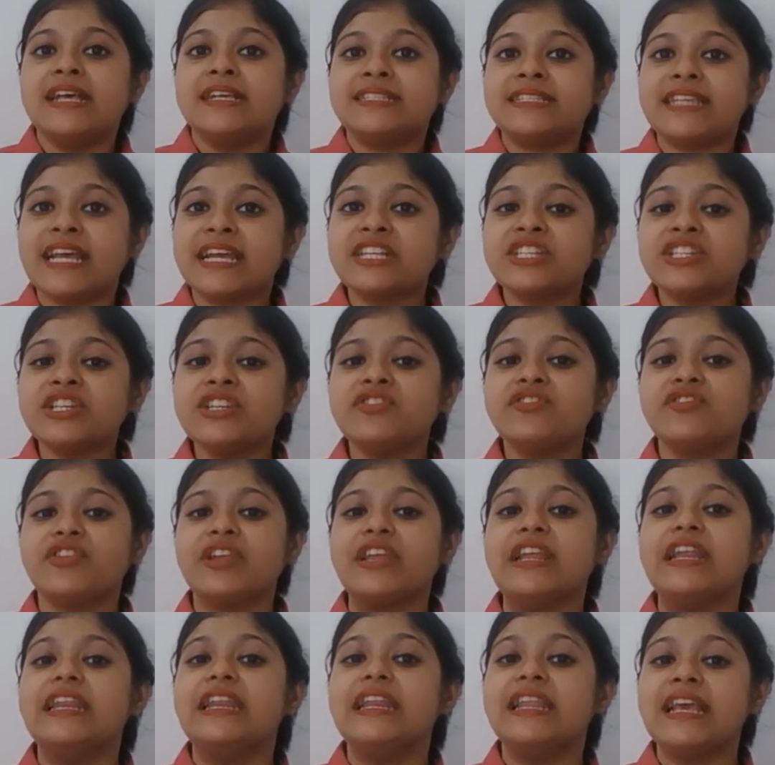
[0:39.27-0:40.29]
Section
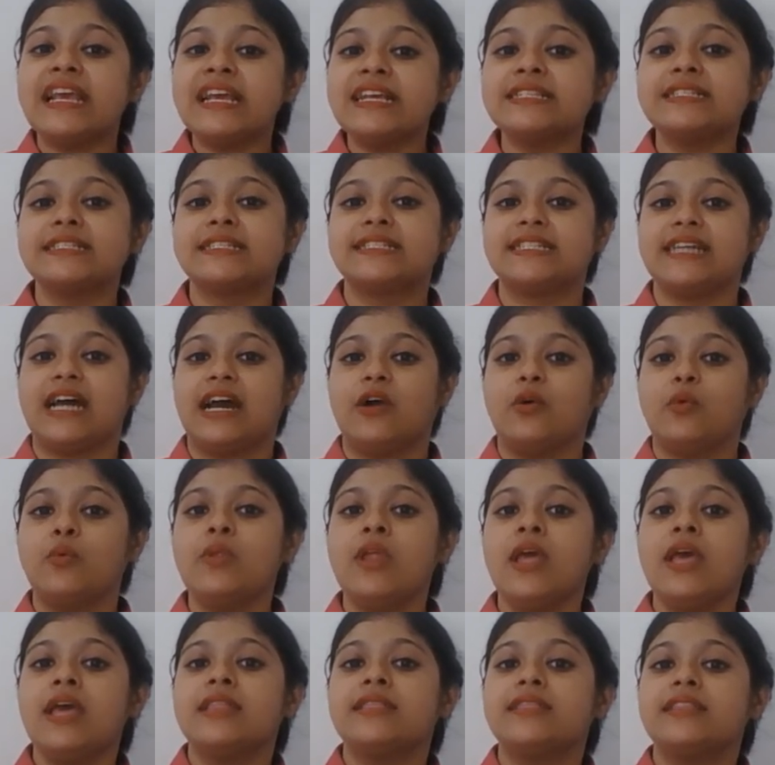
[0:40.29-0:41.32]
3 lays down
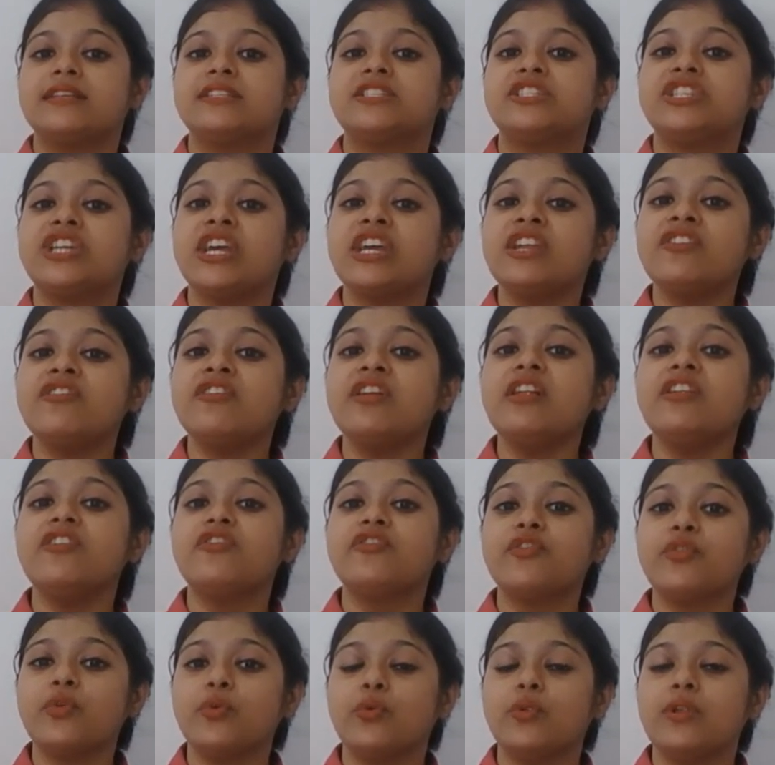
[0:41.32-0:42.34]
the general
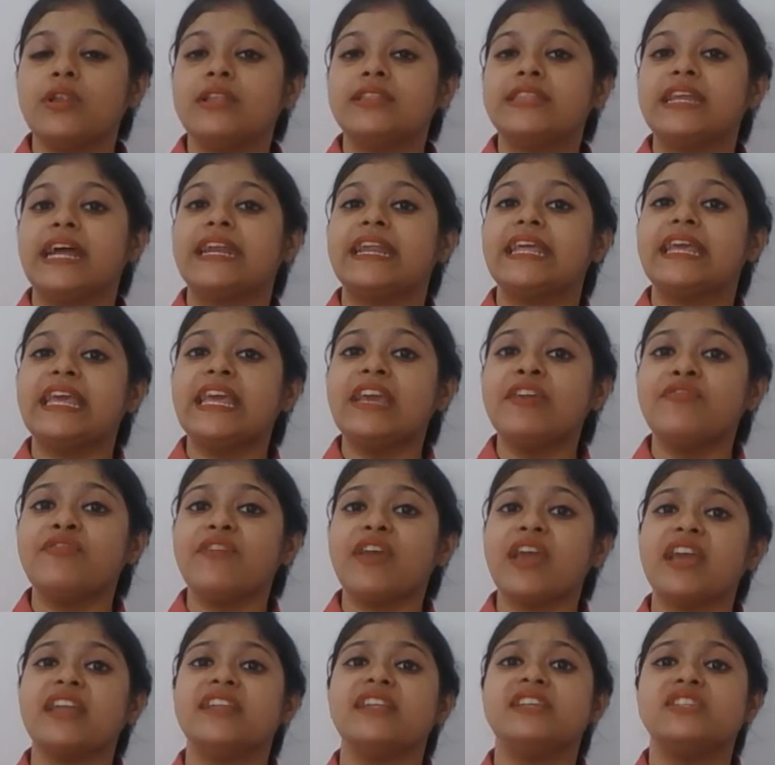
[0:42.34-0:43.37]
rule that if
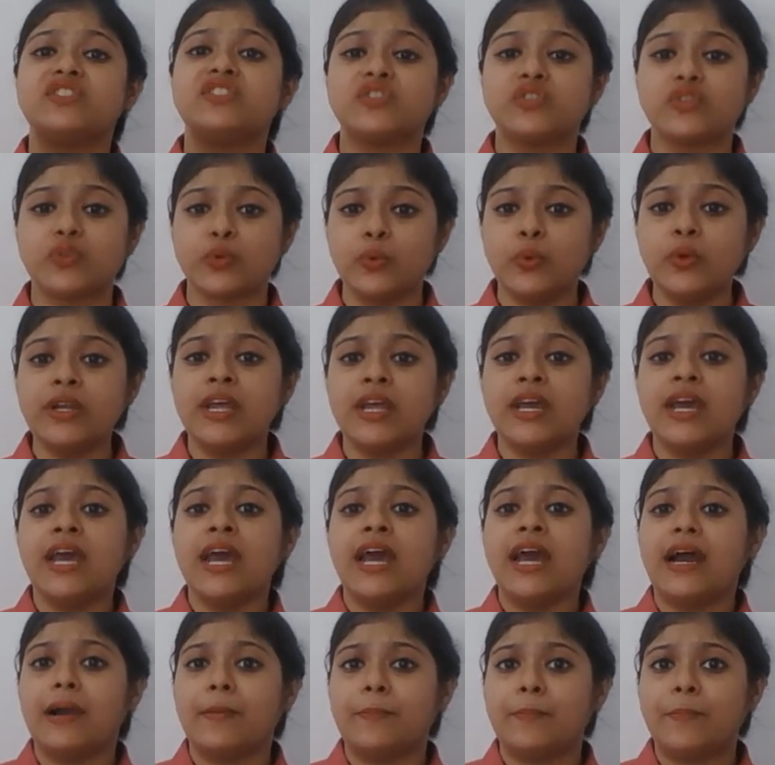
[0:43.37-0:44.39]
any suit,
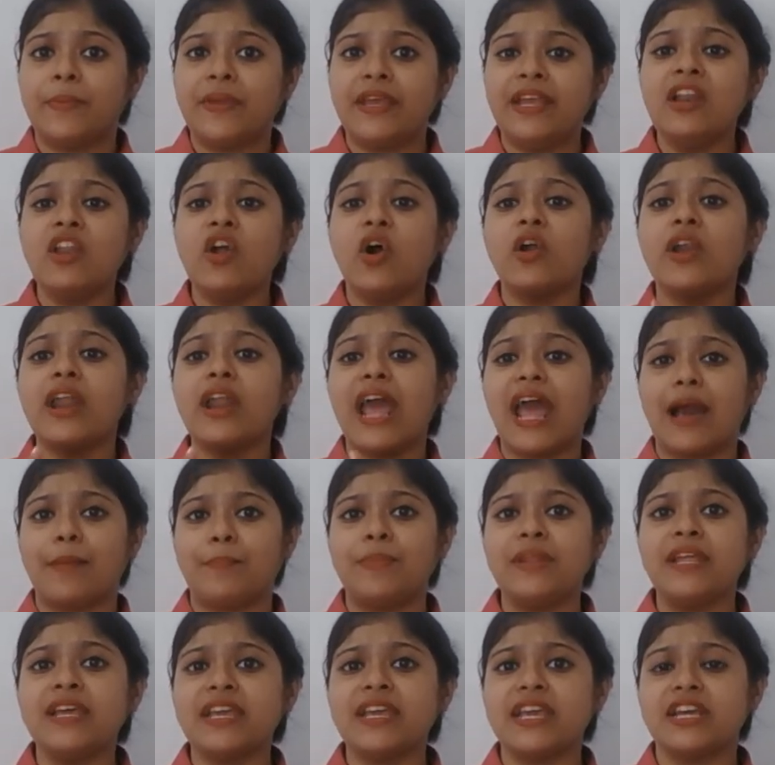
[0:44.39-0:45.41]
appeal or
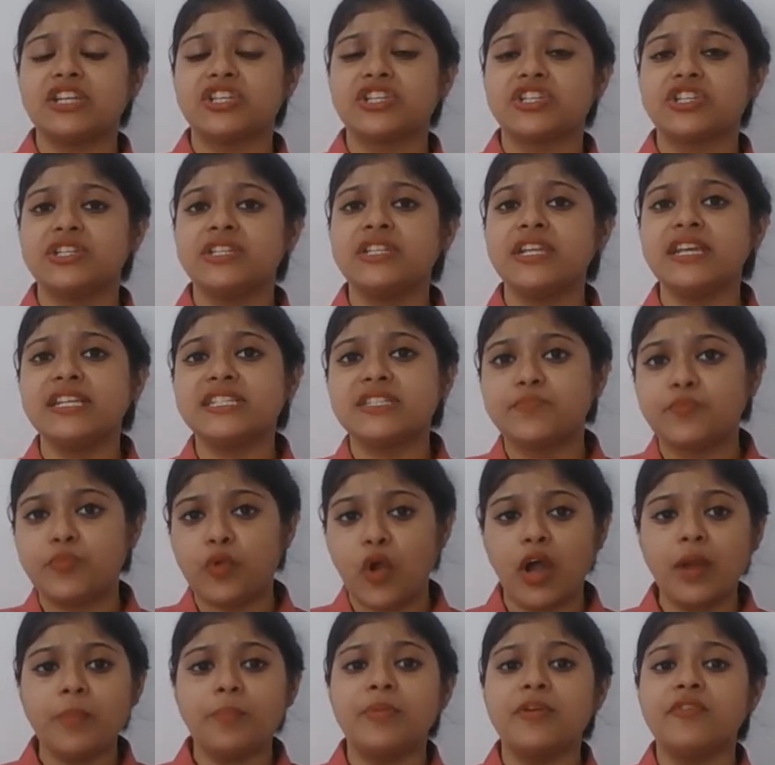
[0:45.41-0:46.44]
application is
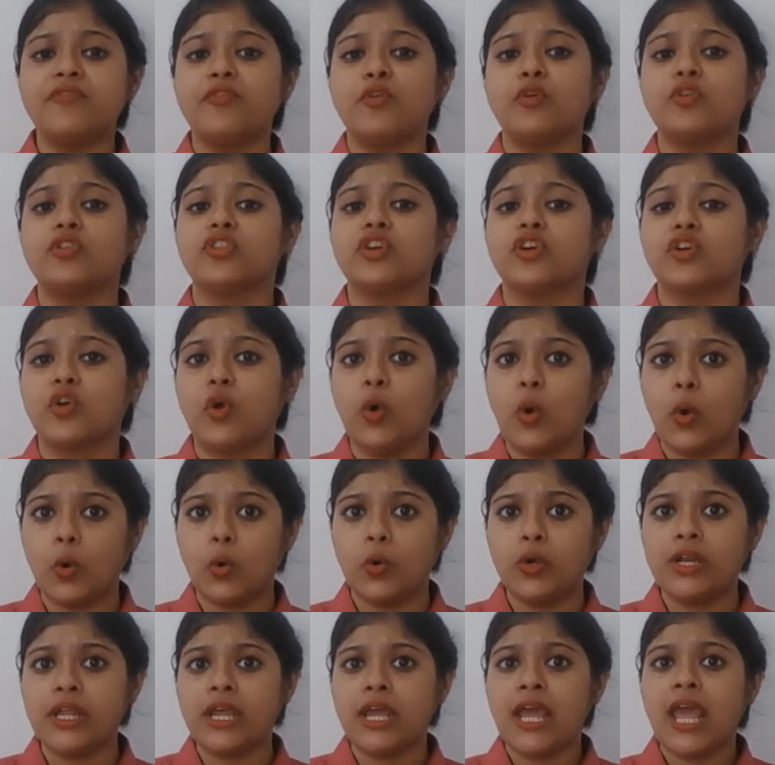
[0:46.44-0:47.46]
brought before the
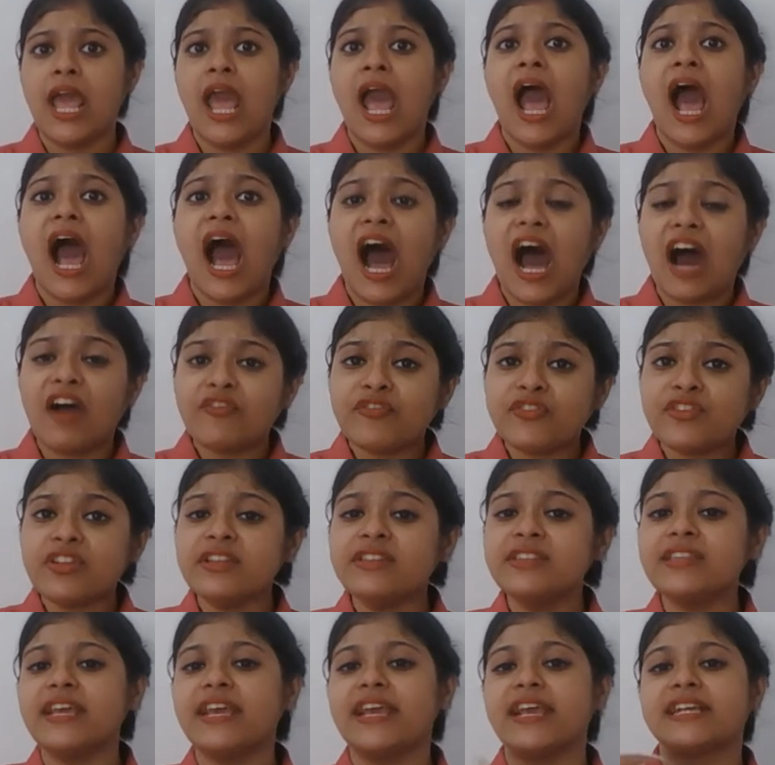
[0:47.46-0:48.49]
court after
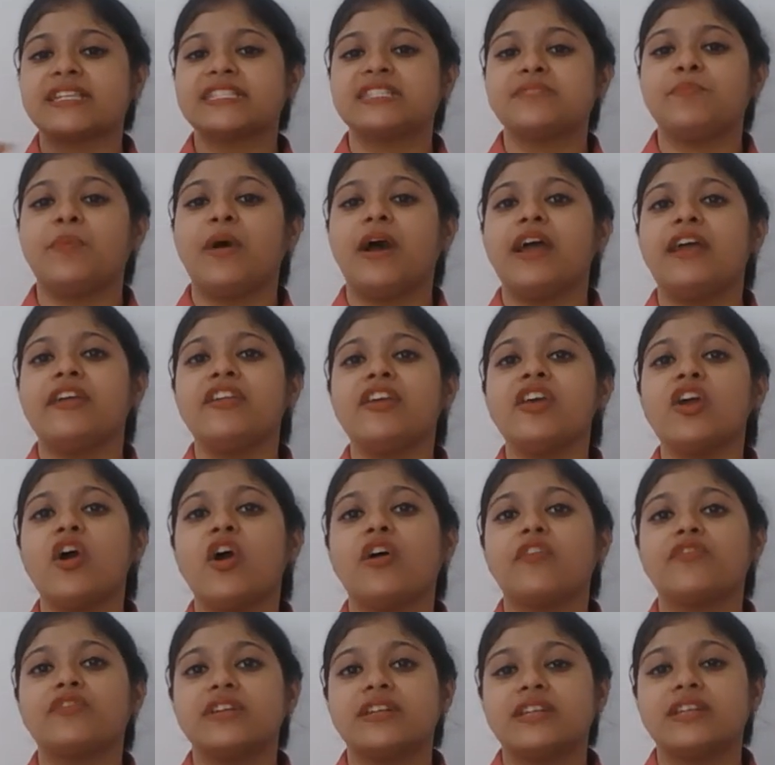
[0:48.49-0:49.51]
the expiry
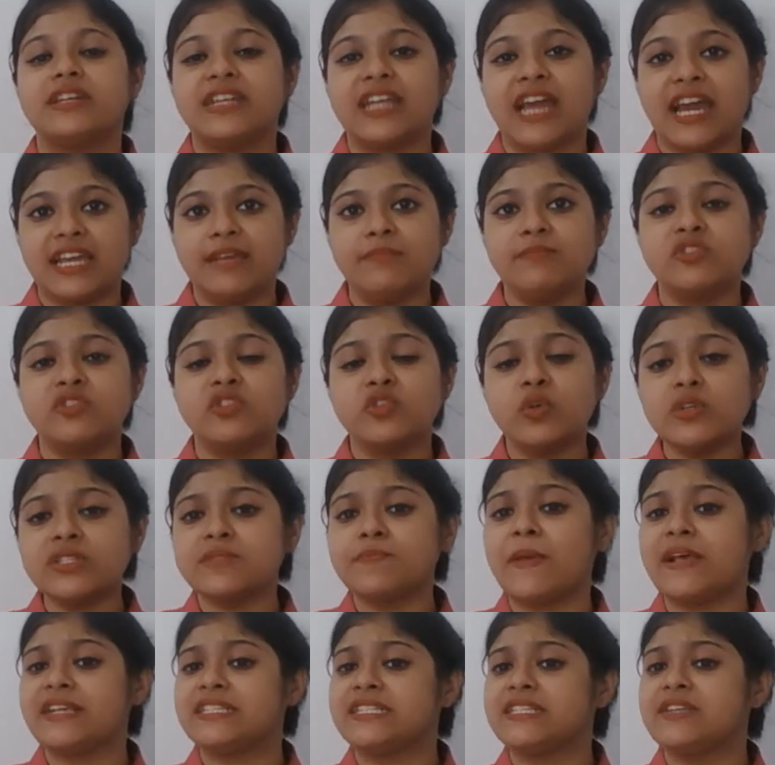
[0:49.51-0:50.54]
of the time so
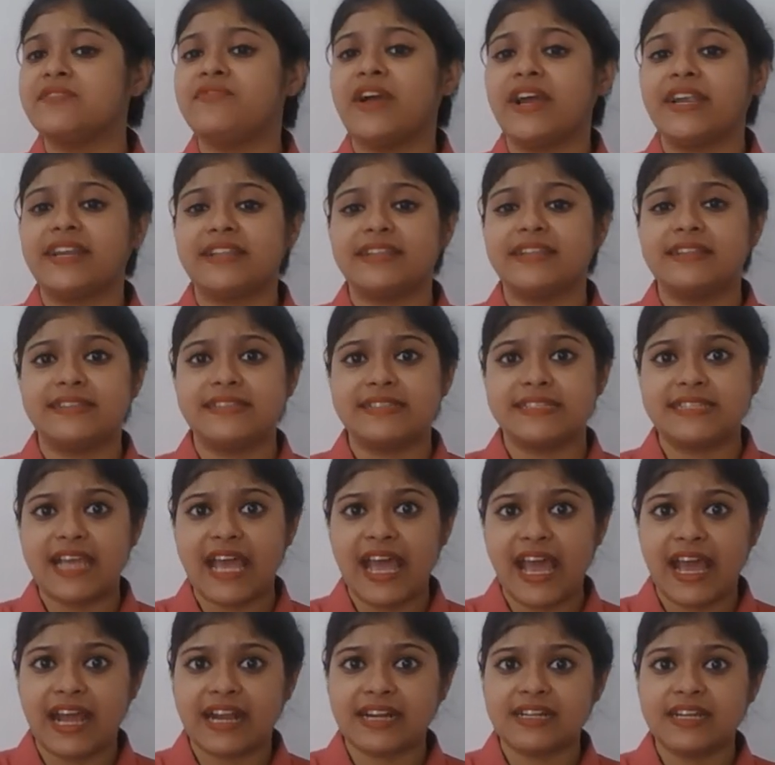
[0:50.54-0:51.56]
specified in this
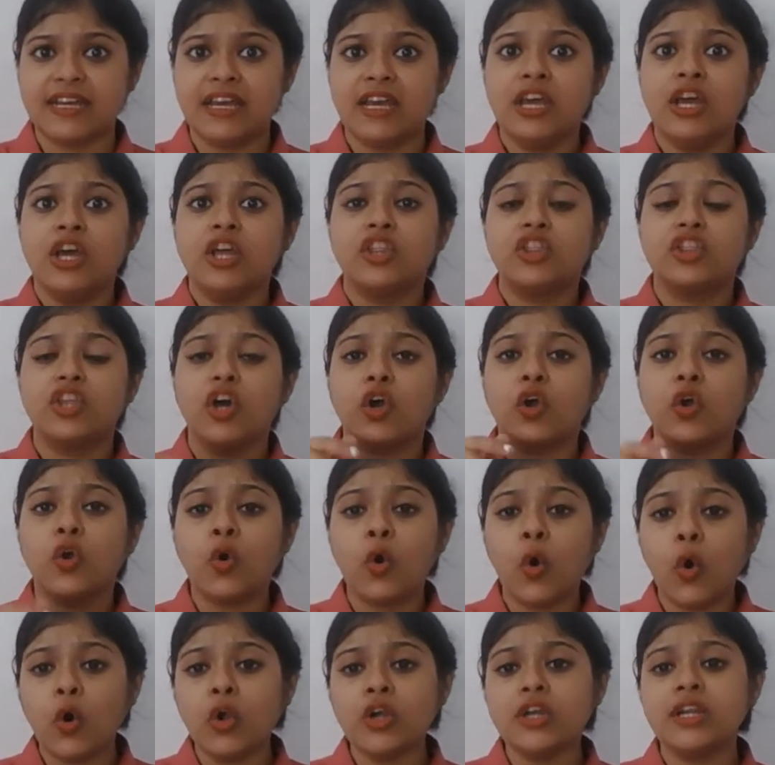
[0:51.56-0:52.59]
act, the
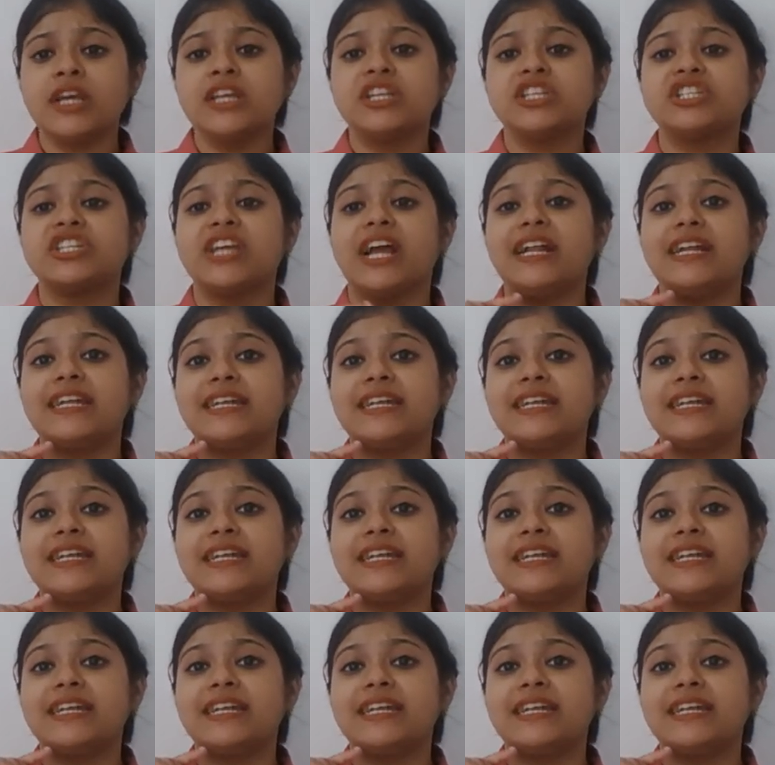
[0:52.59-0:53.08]
court shall